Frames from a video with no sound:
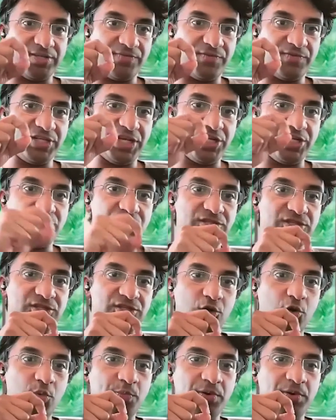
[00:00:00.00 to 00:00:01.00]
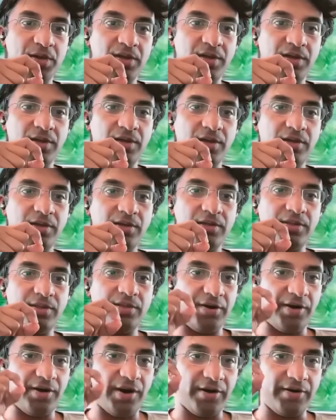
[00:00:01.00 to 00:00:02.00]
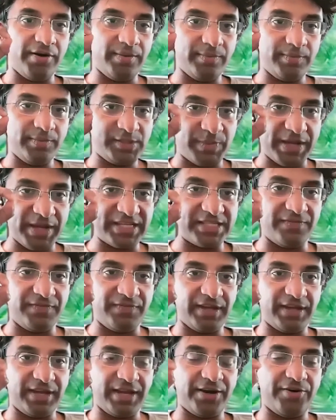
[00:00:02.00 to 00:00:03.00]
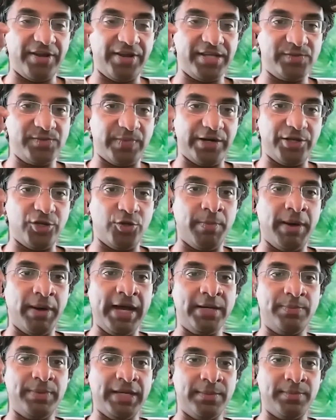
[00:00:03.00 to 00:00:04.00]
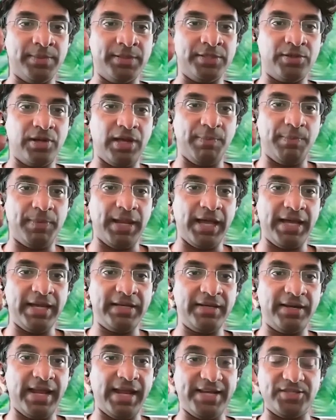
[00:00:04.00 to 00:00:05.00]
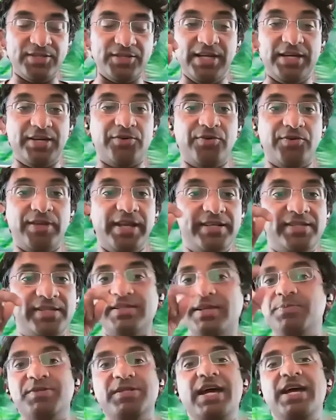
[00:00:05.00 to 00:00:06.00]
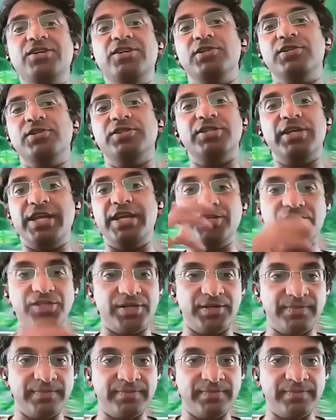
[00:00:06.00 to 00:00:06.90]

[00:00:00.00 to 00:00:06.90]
of change in scope, there are specific areas where you might be able to apply it and actually create substantial change.